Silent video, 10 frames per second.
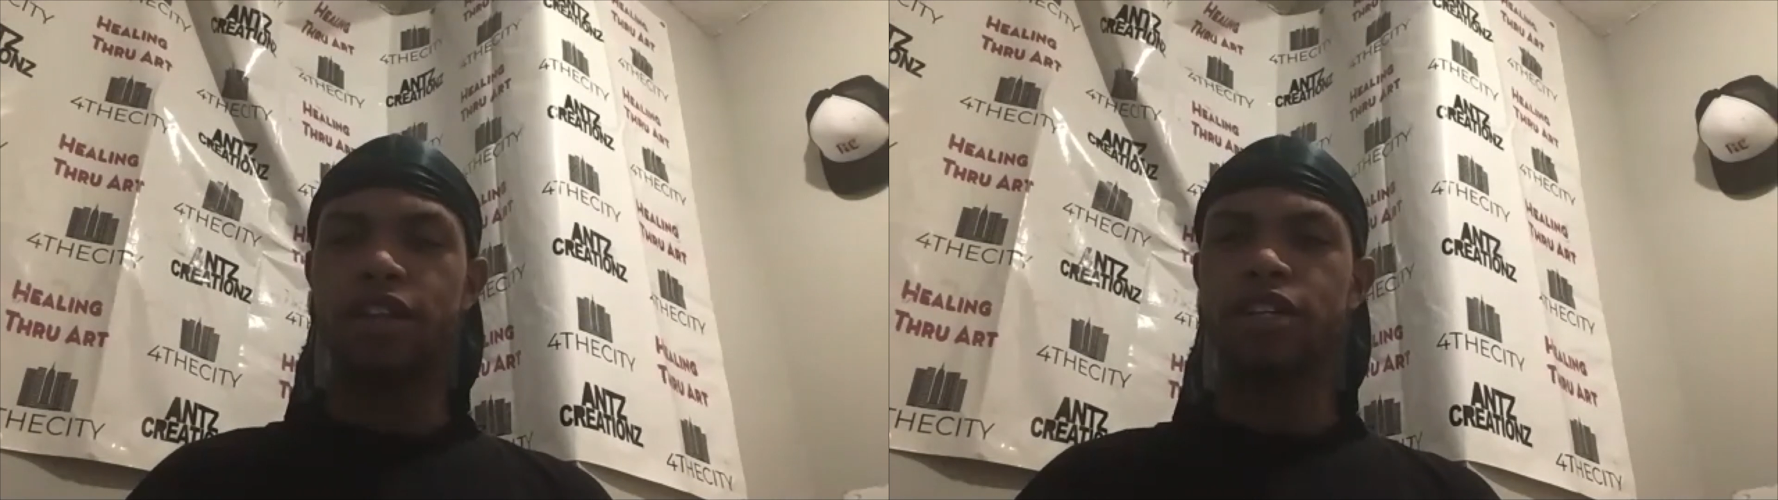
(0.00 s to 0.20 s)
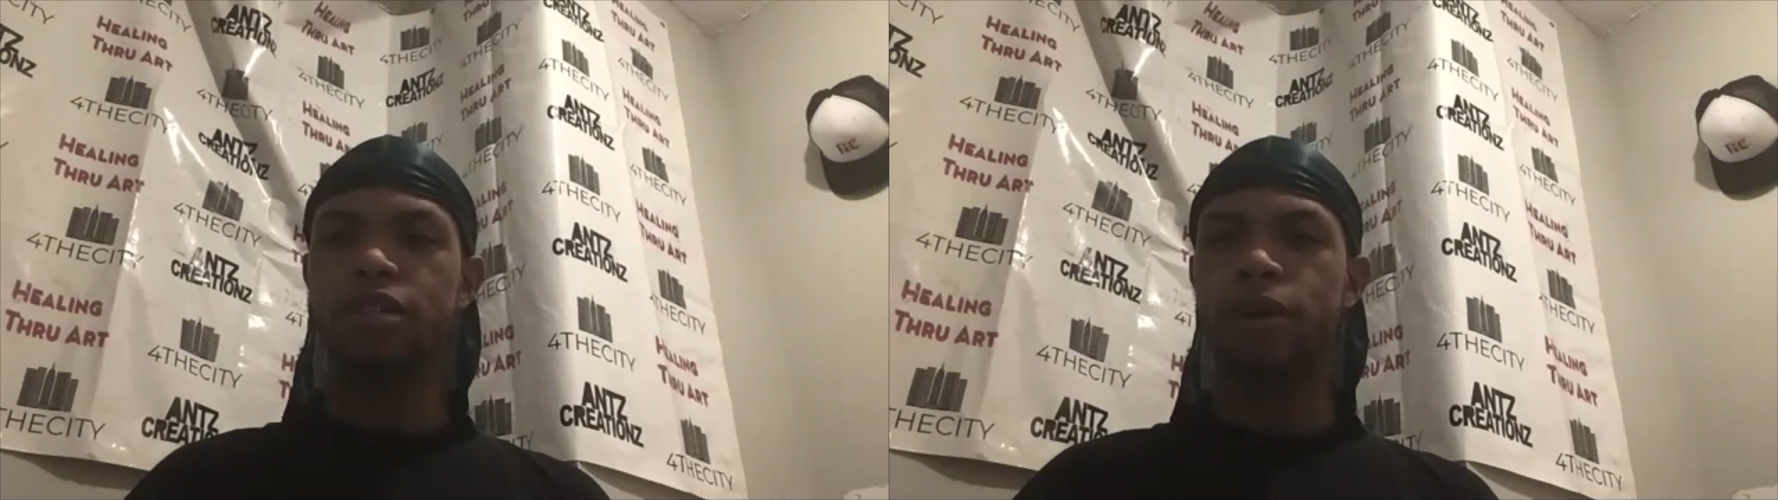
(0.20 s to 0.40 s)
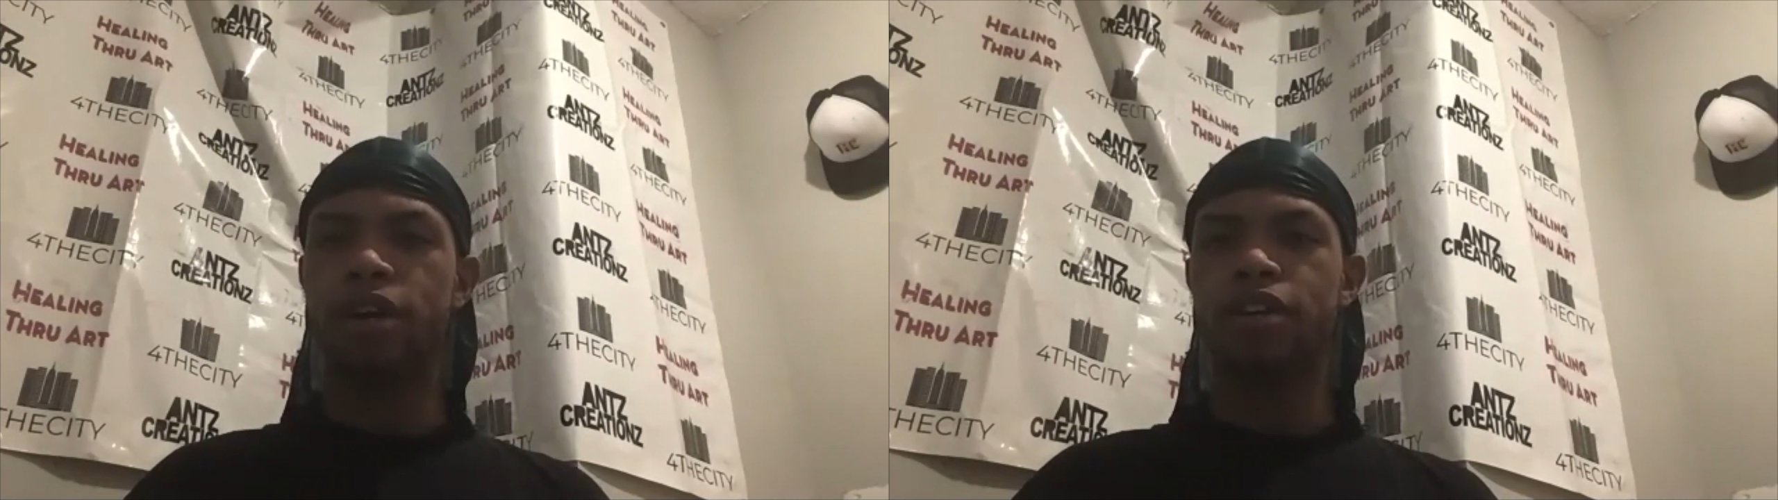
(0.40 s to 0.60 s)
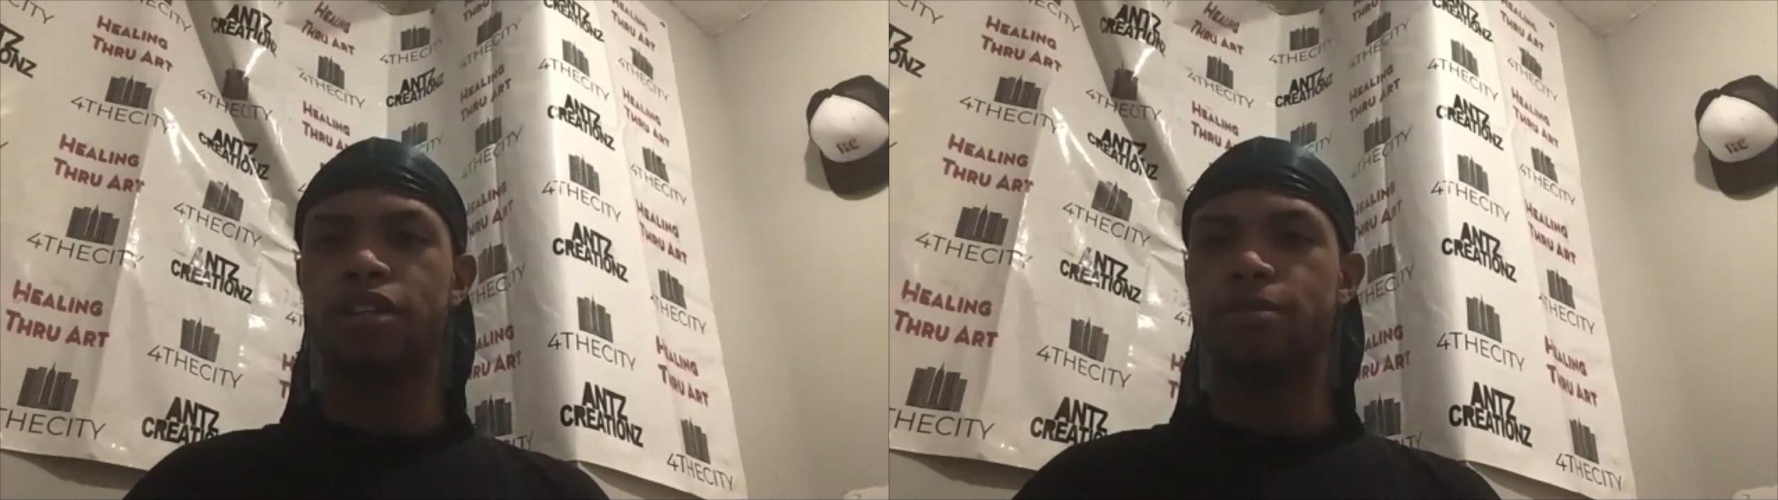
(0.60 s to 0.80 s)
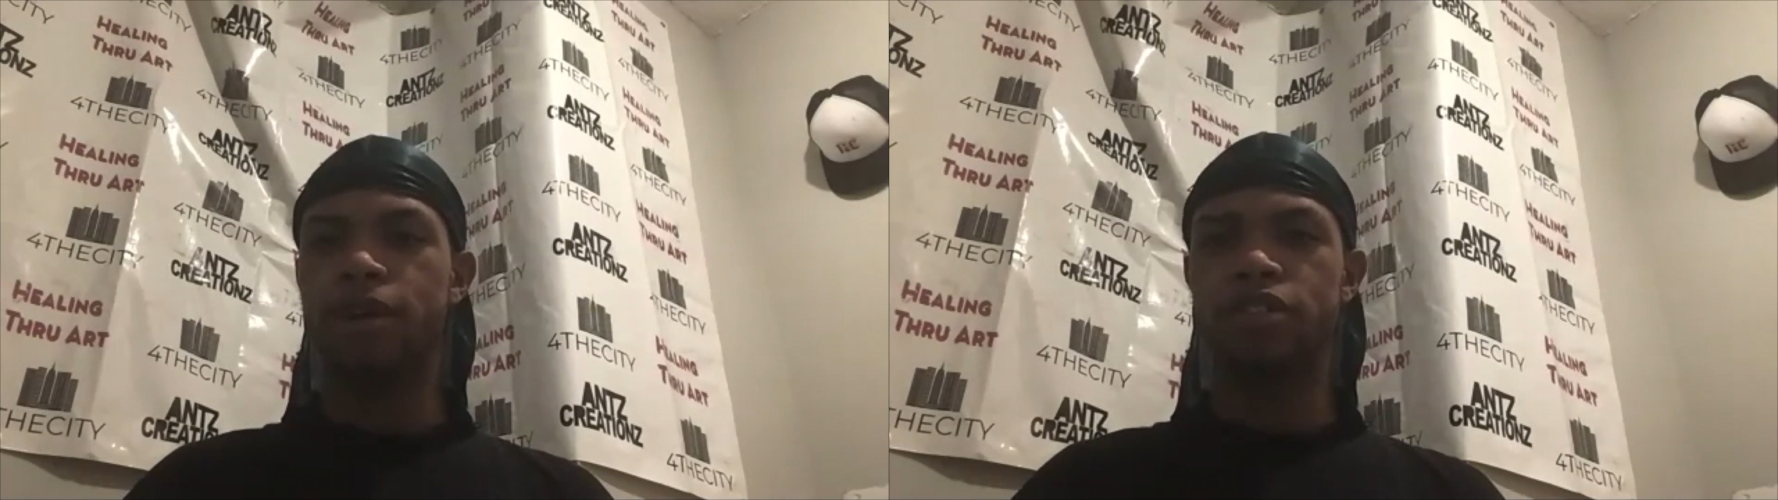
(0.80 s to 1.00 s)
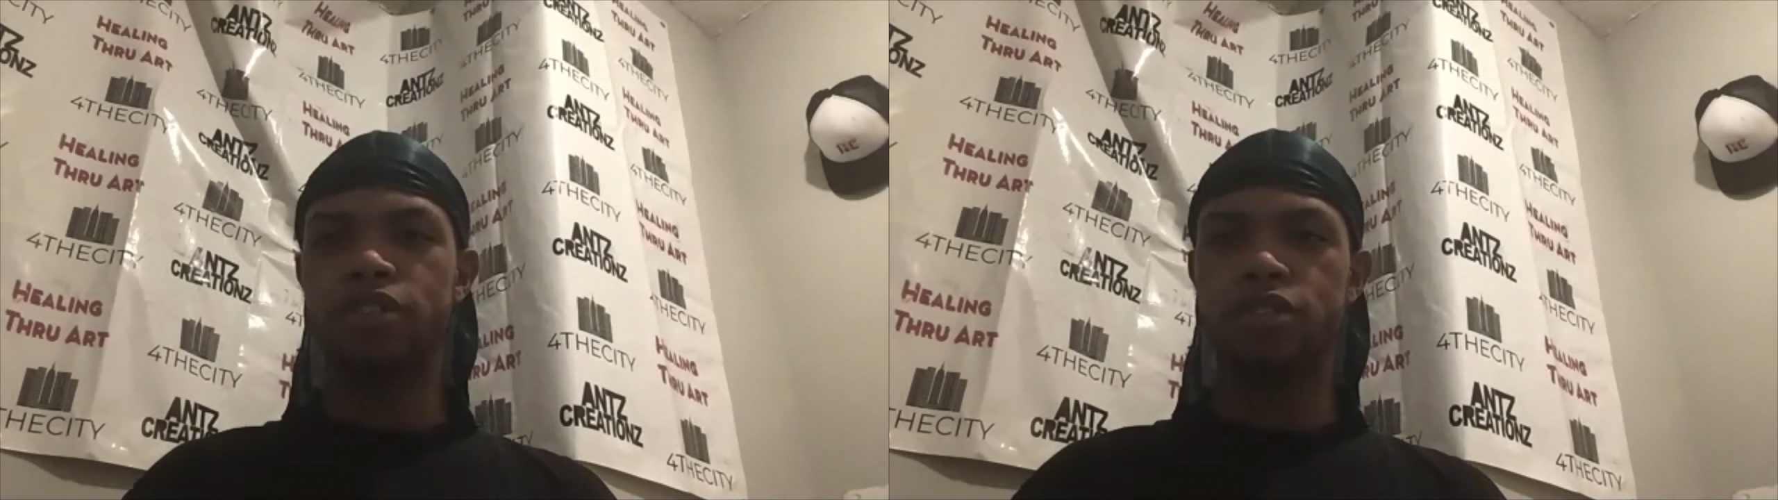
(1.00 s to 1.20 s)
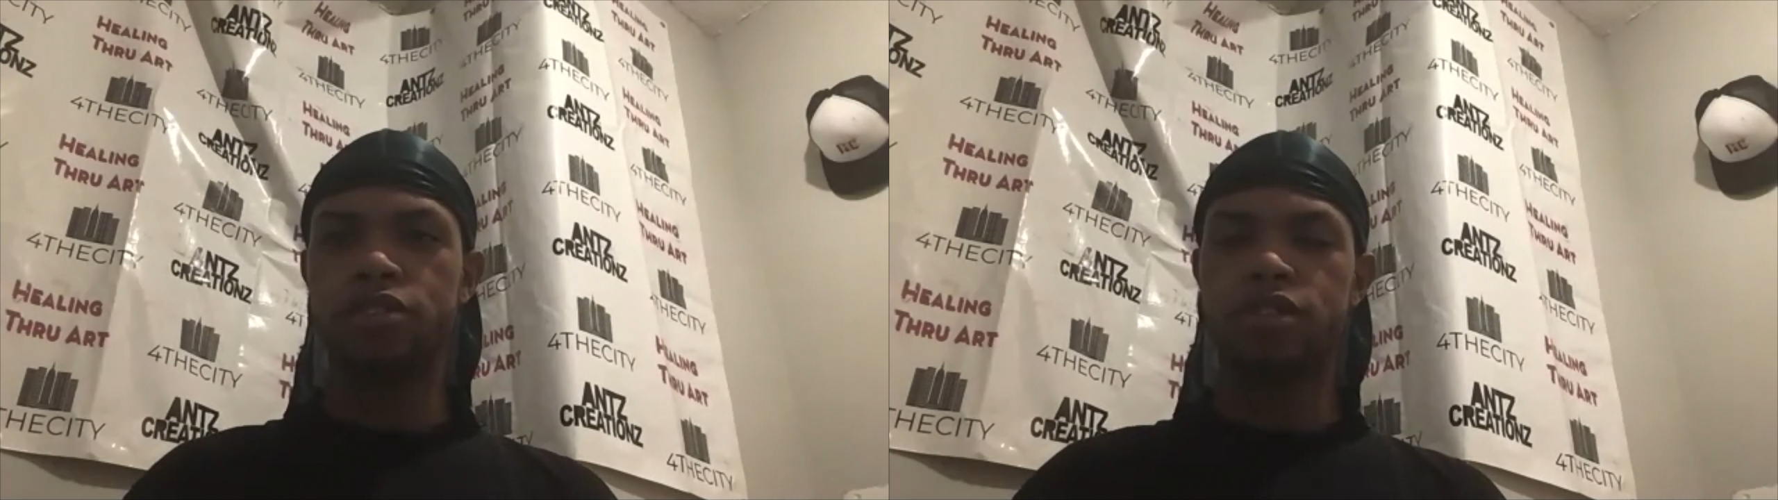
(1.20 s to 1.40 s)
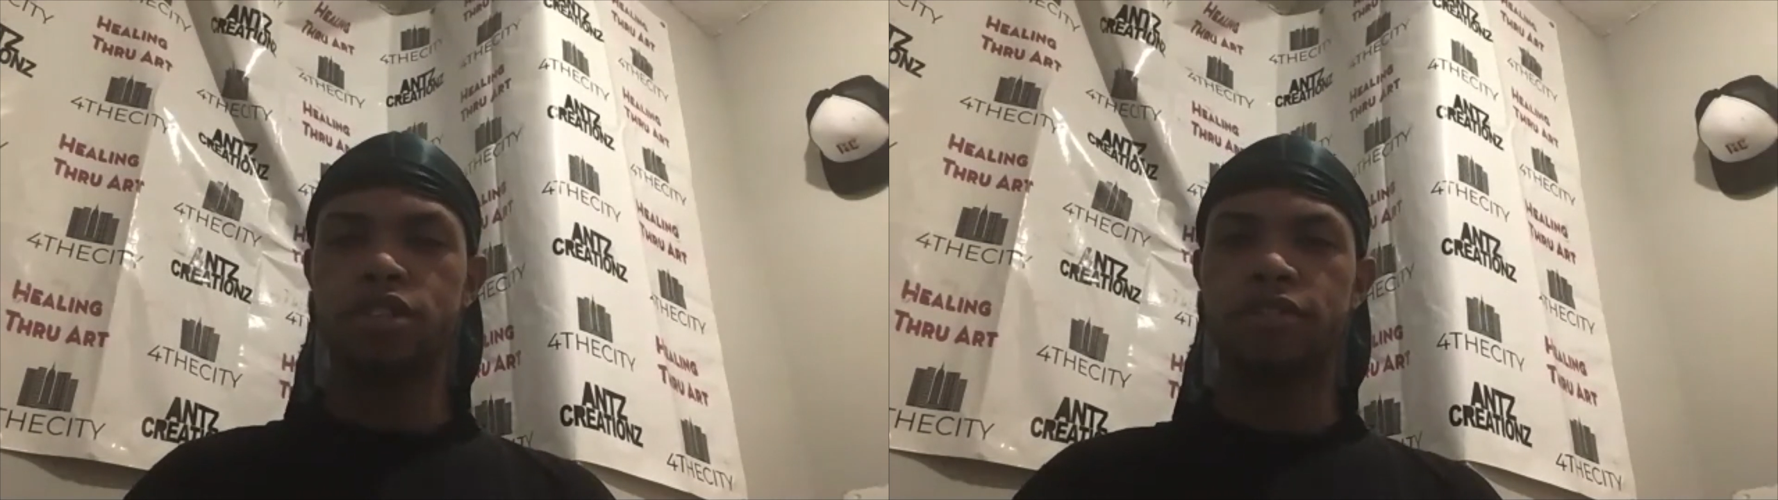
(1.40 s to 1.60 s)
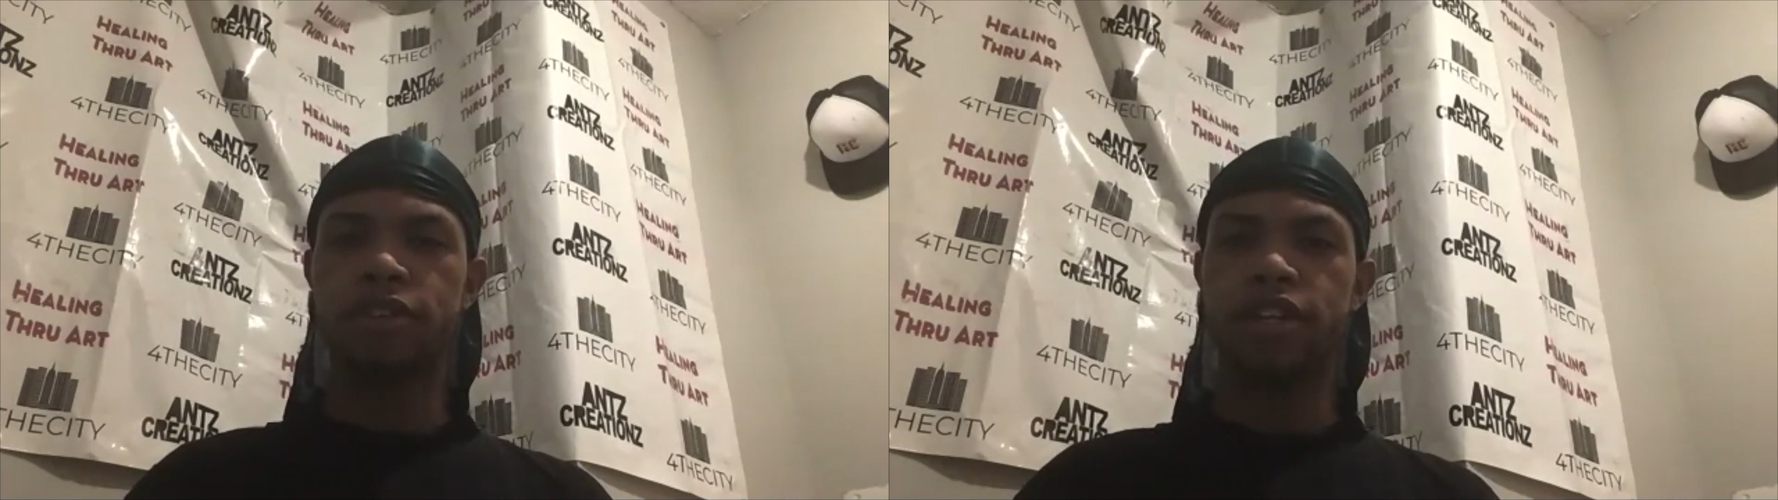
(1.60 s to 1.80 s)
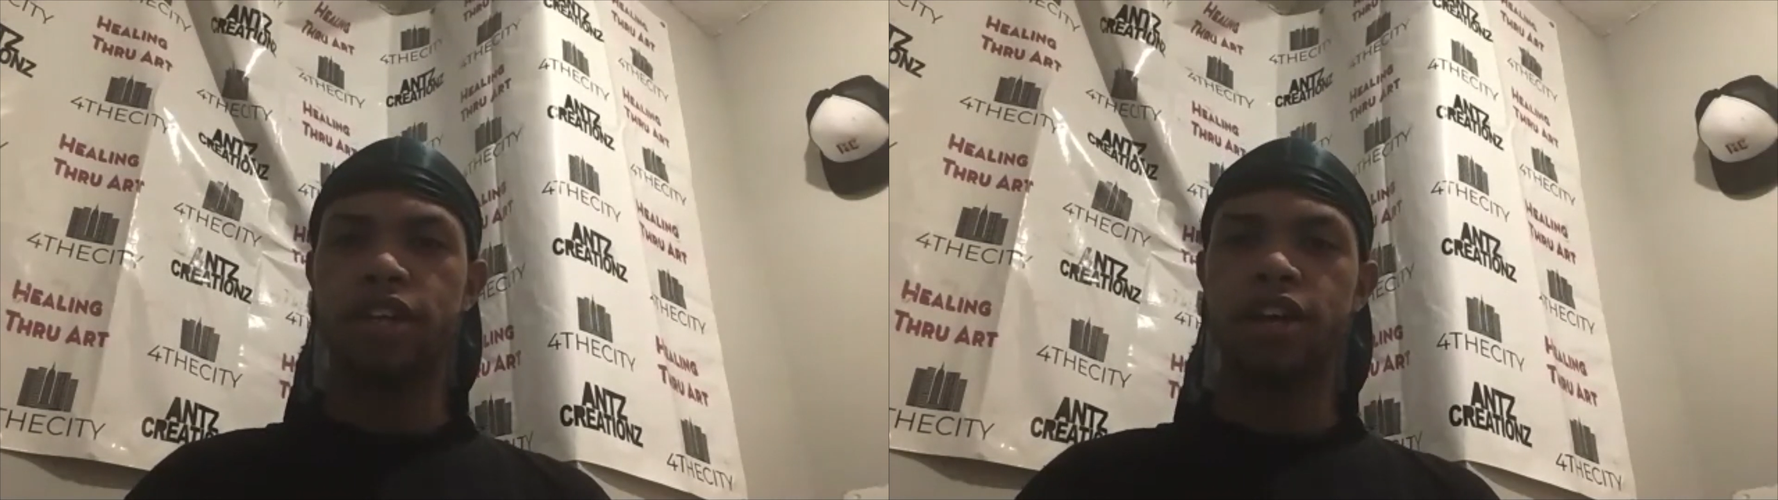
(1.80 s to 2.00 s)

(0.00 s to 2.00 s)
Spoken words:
thoughts about customizing shoes and stuff like that.